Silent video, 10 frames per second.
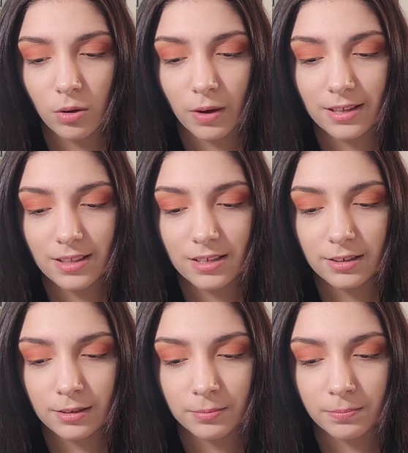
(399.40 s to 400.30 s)
Oh no, I
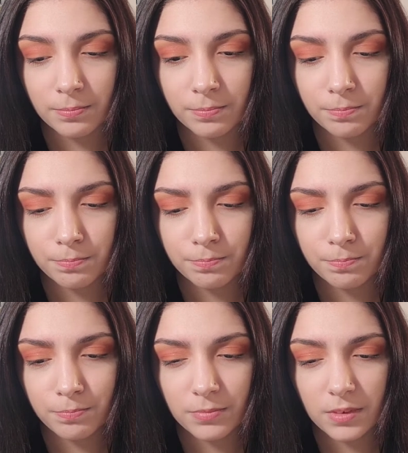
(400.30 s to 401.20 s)
think um
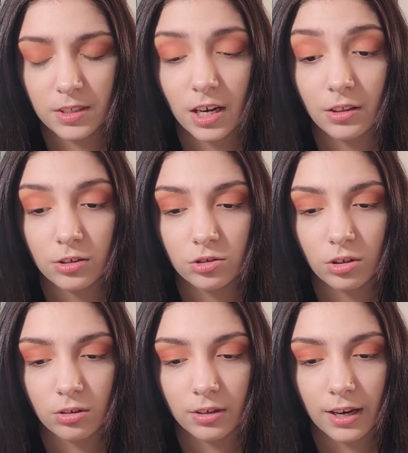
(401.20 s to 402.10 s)
the other
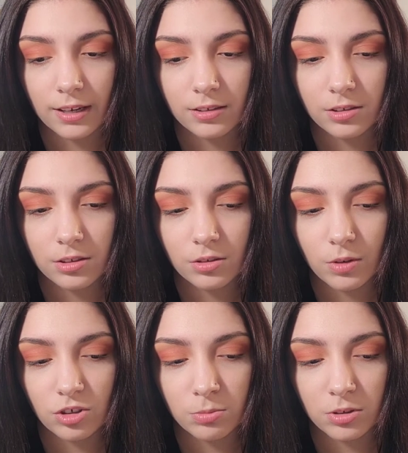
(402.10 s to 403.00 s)
song has
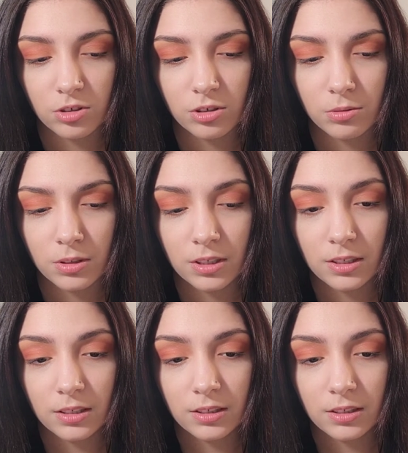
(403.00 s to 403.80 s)
question marks too.